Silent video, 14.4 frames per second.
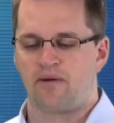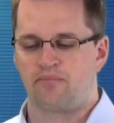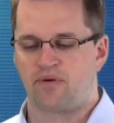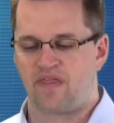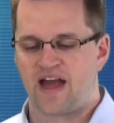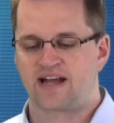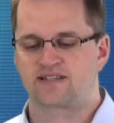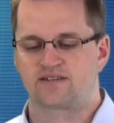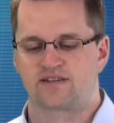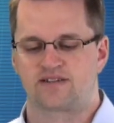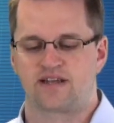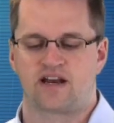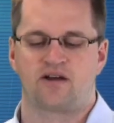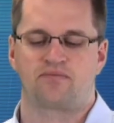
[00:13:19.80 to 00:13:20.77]
But that's the
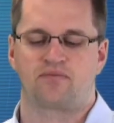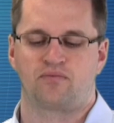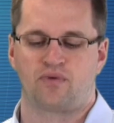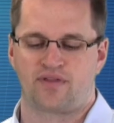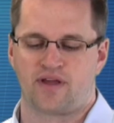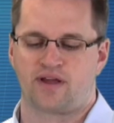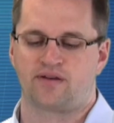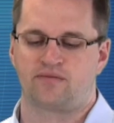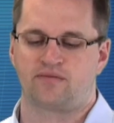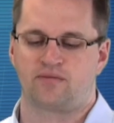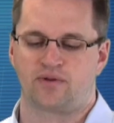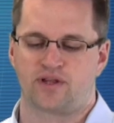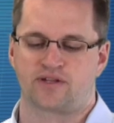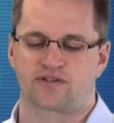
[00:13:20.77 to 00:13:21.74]
setup within
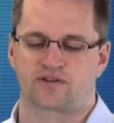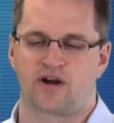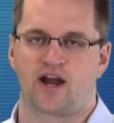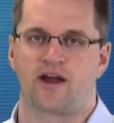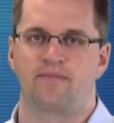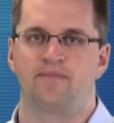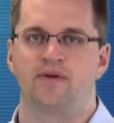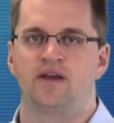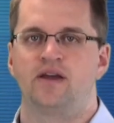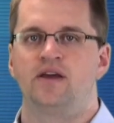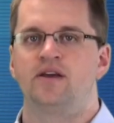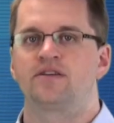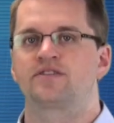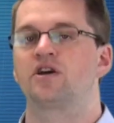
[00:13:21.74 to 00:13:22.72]
Scribe.
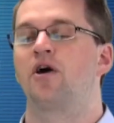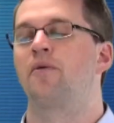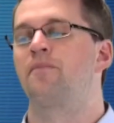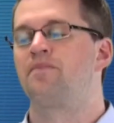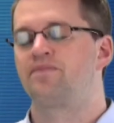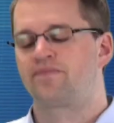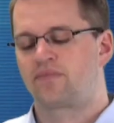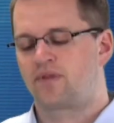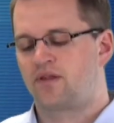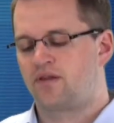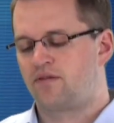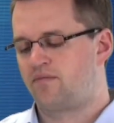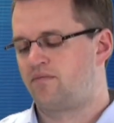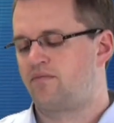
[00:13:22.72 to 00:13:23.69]
So
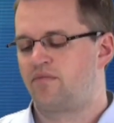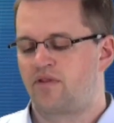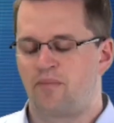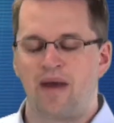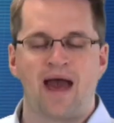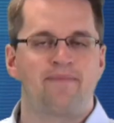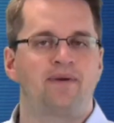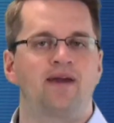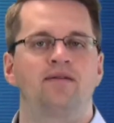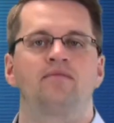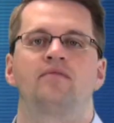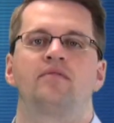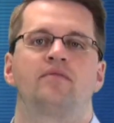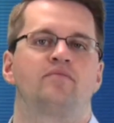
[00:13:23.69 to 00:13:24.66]
the
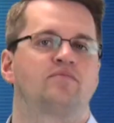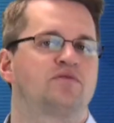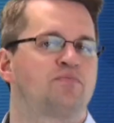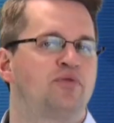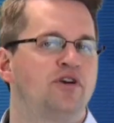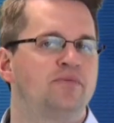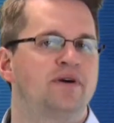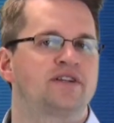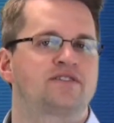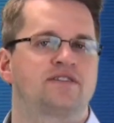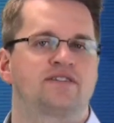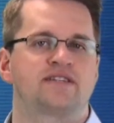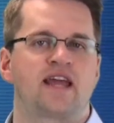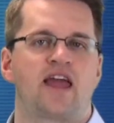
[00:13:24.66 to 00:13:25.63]
mapping is pretty
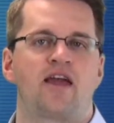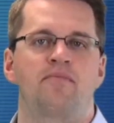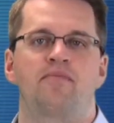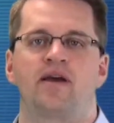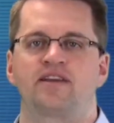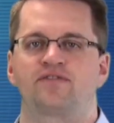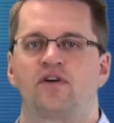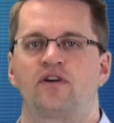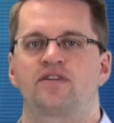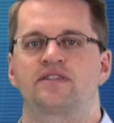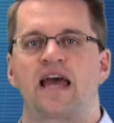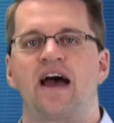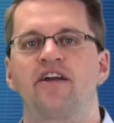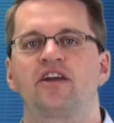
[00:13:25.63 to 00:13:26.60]
much the same as far
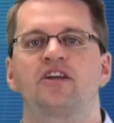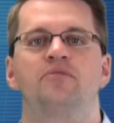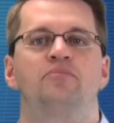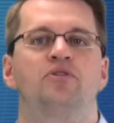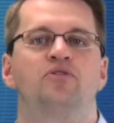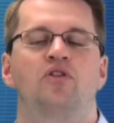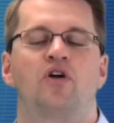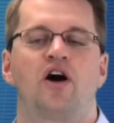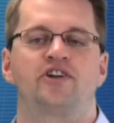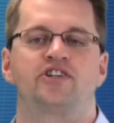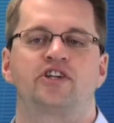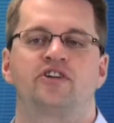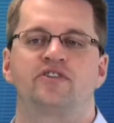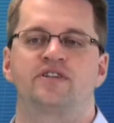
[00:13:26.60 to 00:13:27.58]
as how you're going to build a
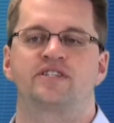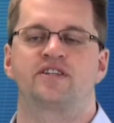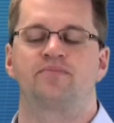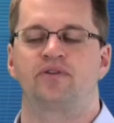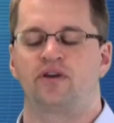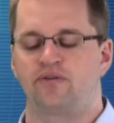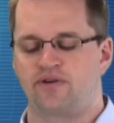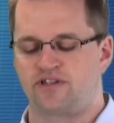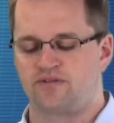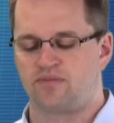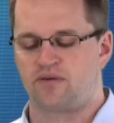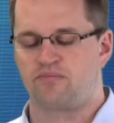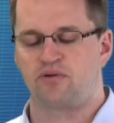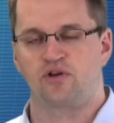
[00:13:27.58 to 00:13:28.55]
logic. You're just simply going
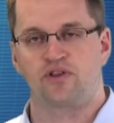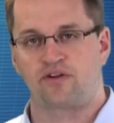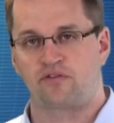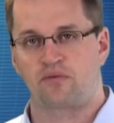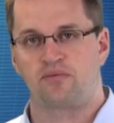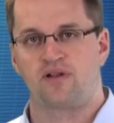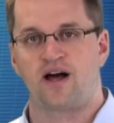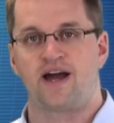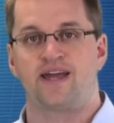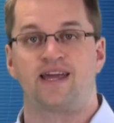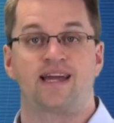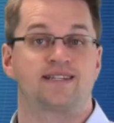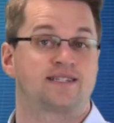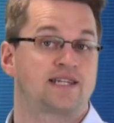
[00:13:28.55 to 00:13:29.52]
to be building a
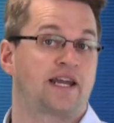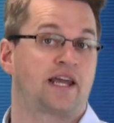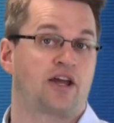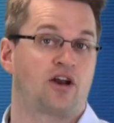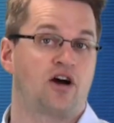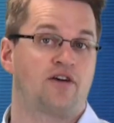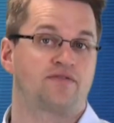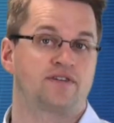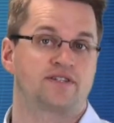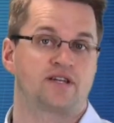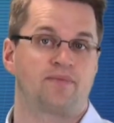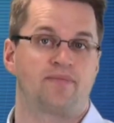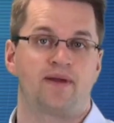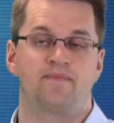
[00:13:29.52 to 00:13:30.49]
reply and sending it off to
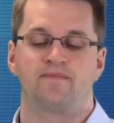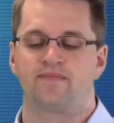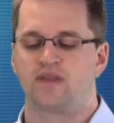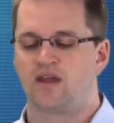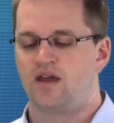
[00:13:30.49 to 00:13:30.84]
something.